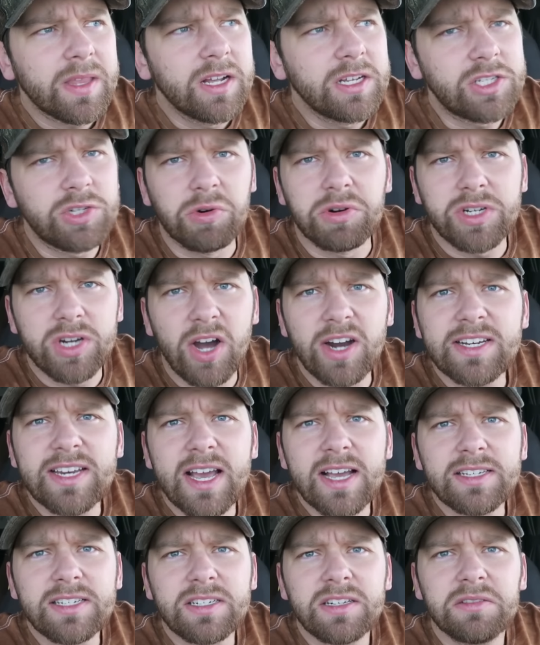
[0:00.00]
Let's do our tug
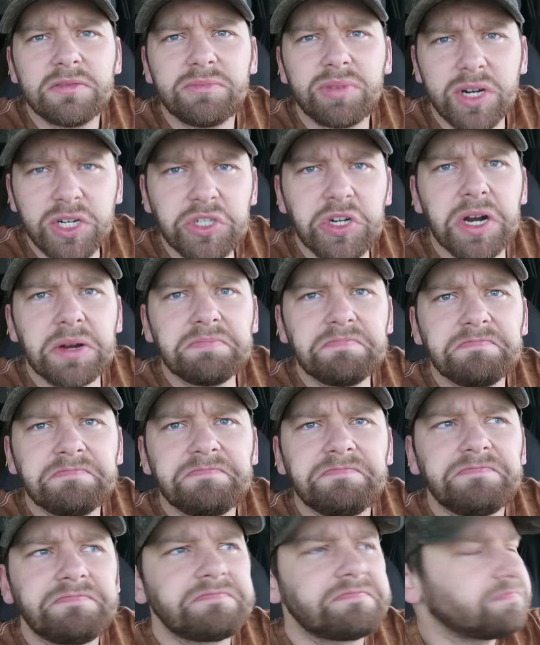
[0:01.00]
test, pre-trip.
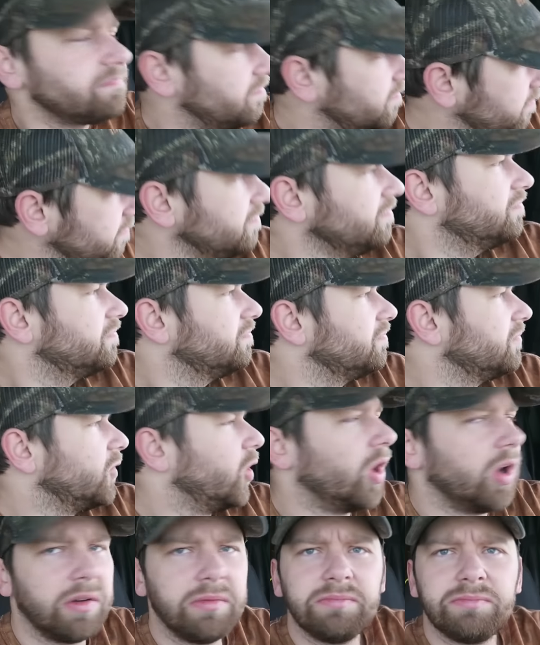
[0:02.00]

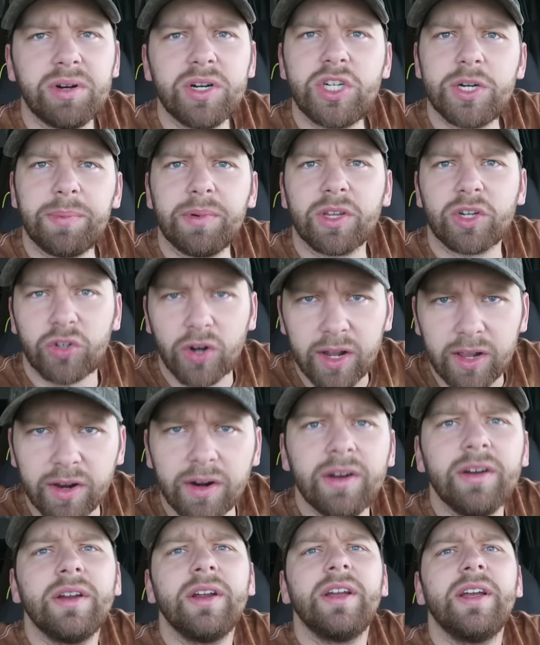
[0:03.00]
No, pre-trip on the
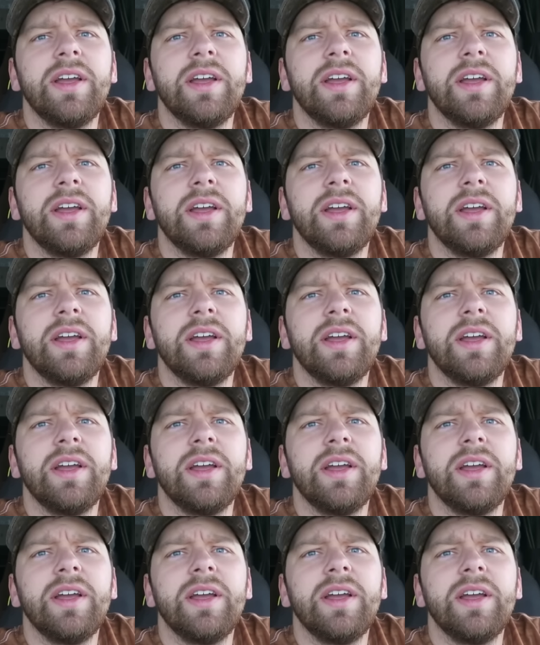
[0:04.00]
trailer.